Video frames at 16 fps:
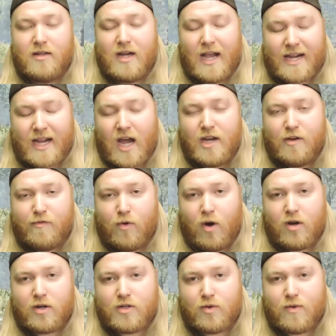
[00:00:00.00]
I kind of
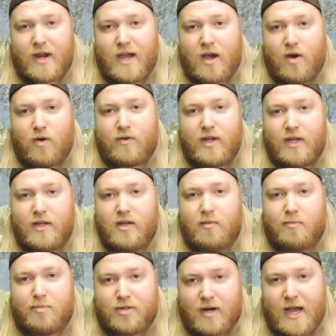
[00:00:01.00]
walked around in a
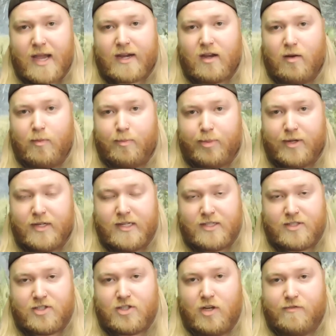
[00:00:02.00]
black
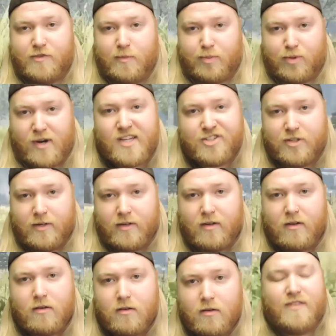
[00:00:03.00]
abyss of depression.
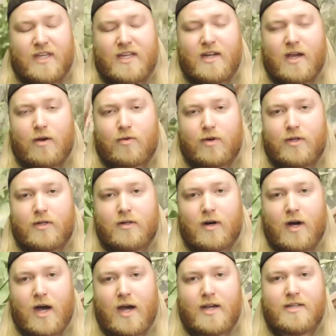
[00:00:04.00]
Then I
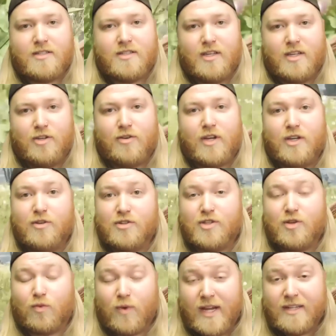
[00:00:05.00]
realized that you can use
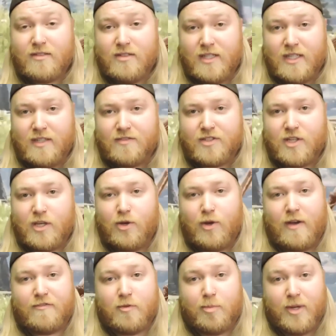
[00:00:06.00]
the red leaves that you
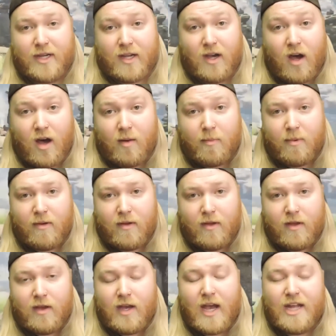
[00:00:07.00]
have to pick up,
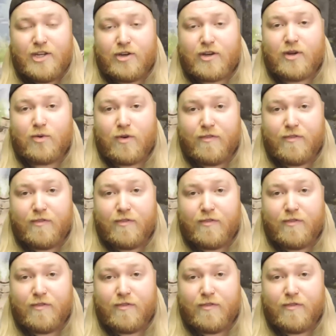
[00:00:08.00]
and you can